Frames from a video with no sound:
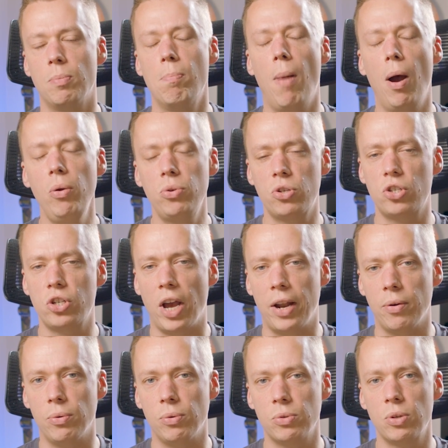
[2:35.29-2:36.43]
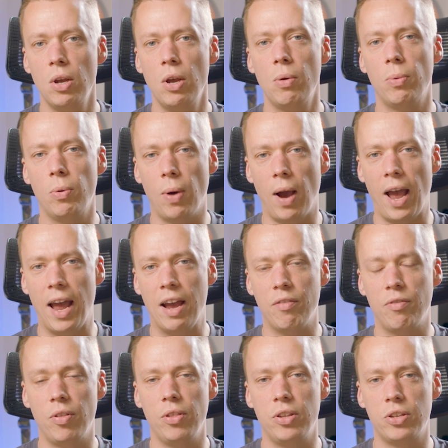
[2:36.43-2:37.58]
Most channels will
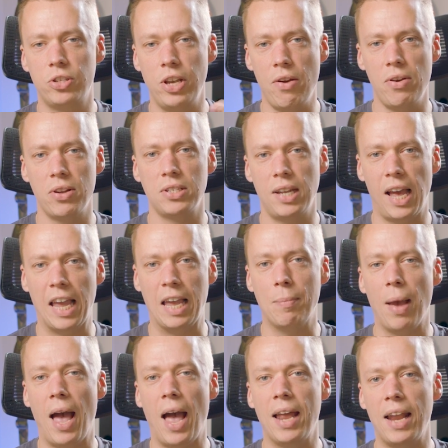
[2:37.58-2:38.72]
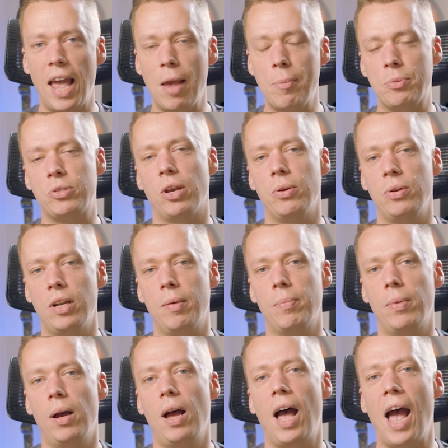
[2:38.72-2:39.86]
have the series name and episode
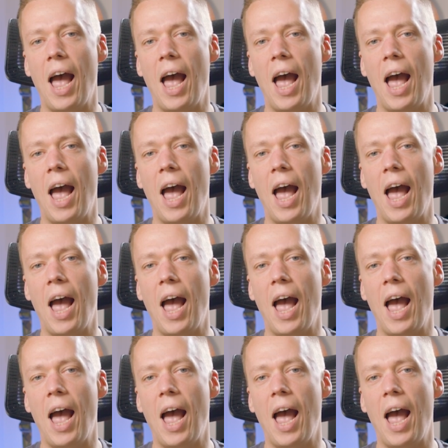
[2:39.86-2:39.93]
number